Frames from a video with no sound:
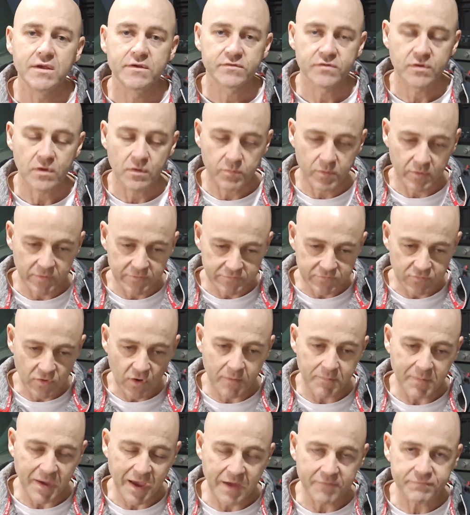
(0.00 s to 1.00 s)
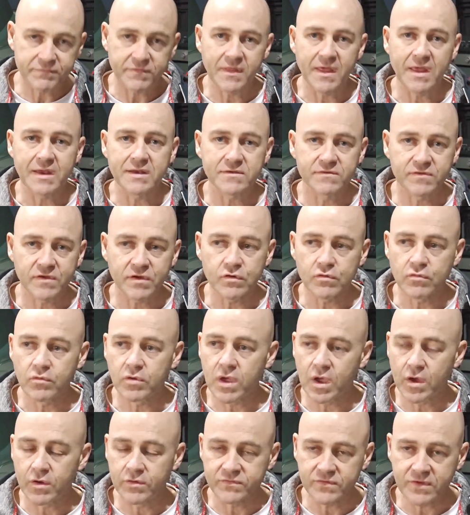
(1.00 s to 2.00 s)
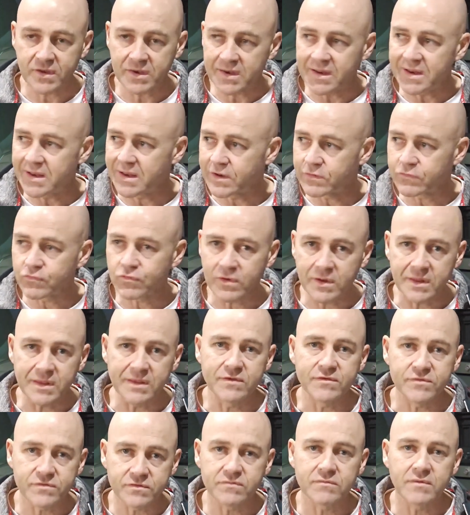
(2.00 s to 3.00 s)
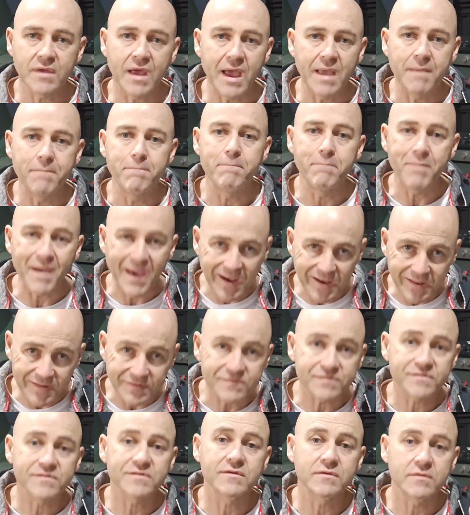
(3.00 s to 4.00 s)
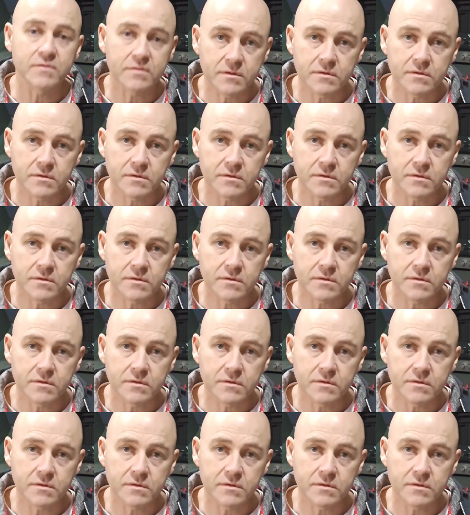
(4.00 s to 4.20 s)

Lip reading: So by the time after that signal goes in, it literally is a balanced